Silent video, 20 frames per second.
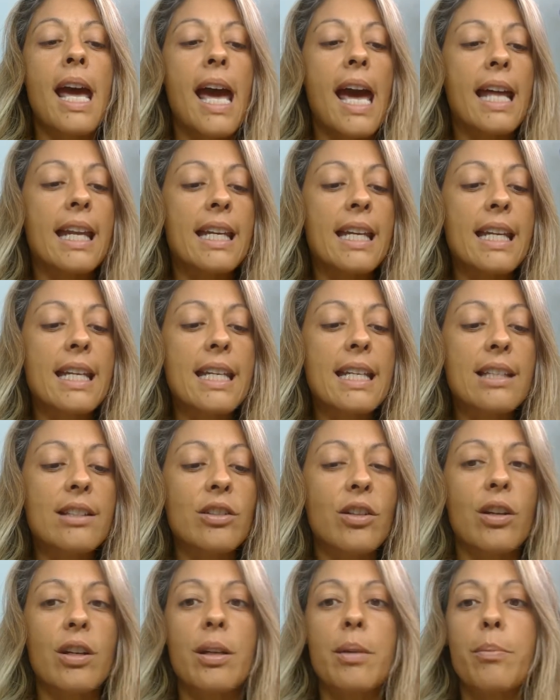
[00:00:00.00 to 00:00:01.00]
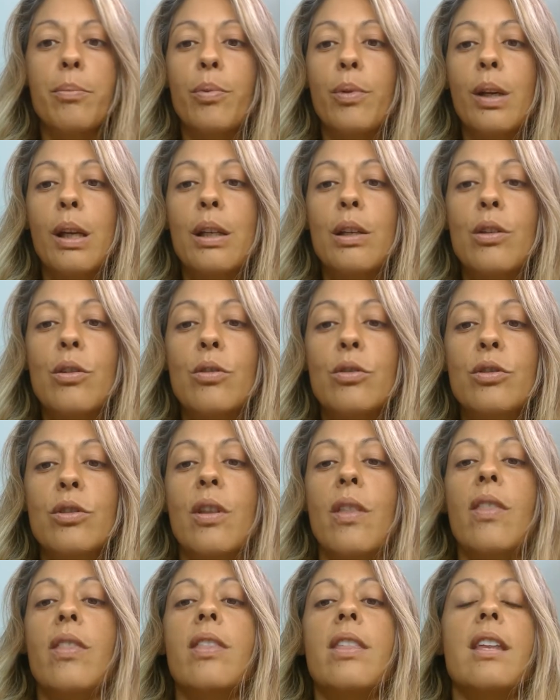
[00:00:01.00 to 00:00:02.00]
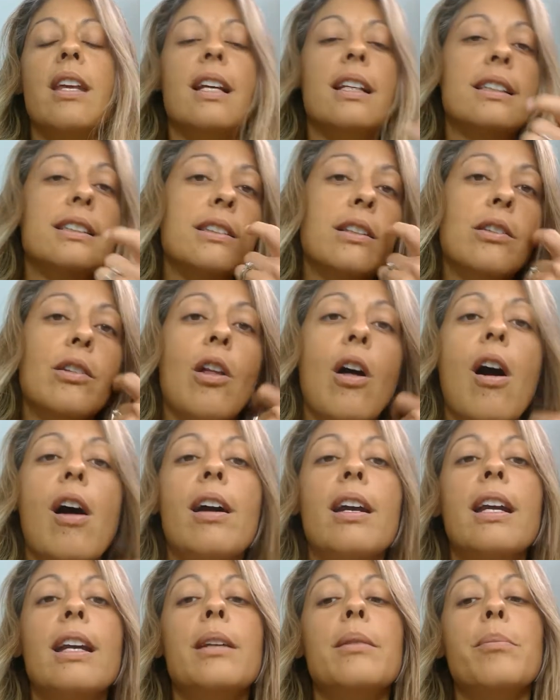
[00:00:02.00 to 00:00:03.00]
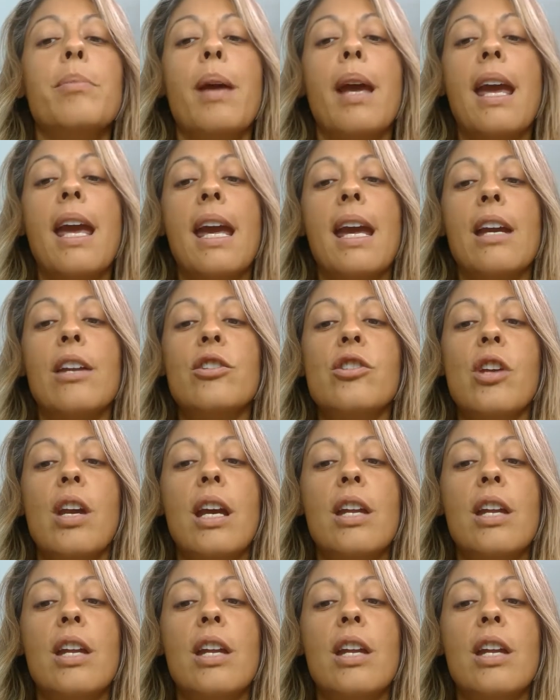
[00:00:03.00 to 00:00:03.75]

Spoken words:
and it is going to bring you to this login page,